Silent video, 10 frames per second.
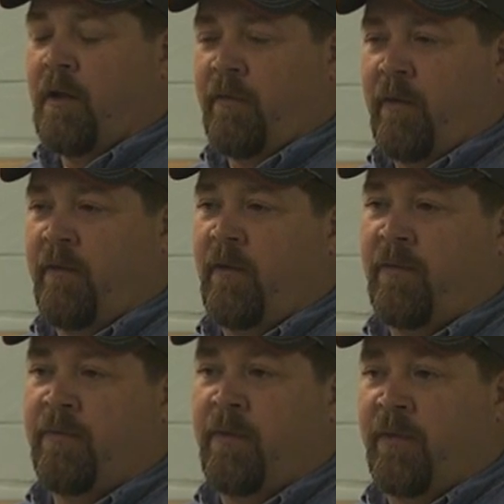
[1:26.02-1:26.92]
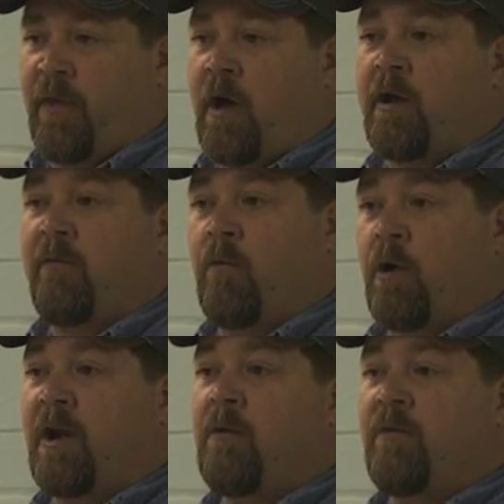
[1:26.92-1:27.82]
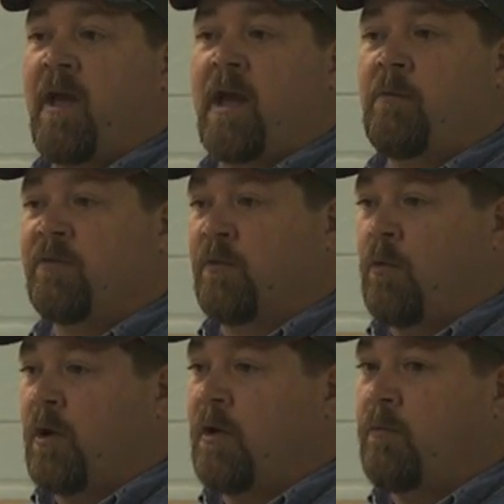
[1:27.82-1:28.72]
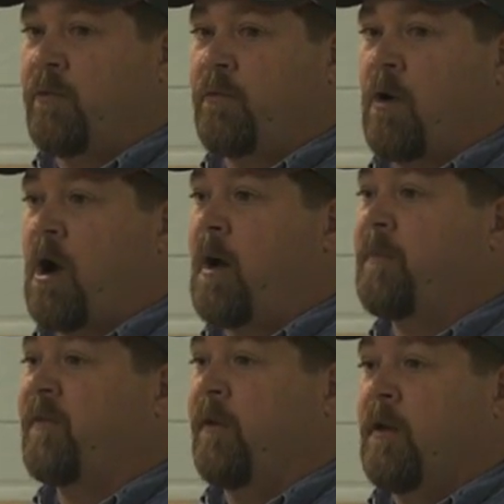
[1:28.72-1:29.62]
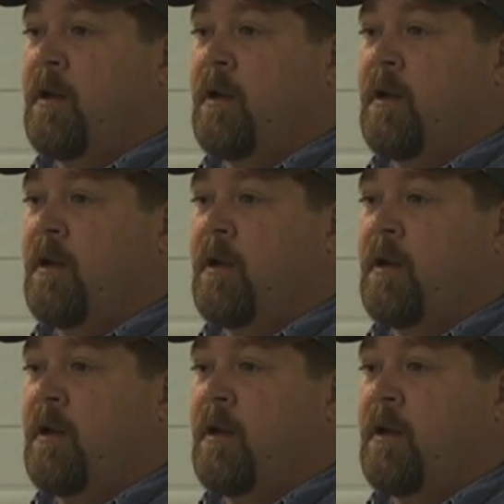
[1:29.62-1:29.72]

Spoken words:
the thought of working with animals or working with crops,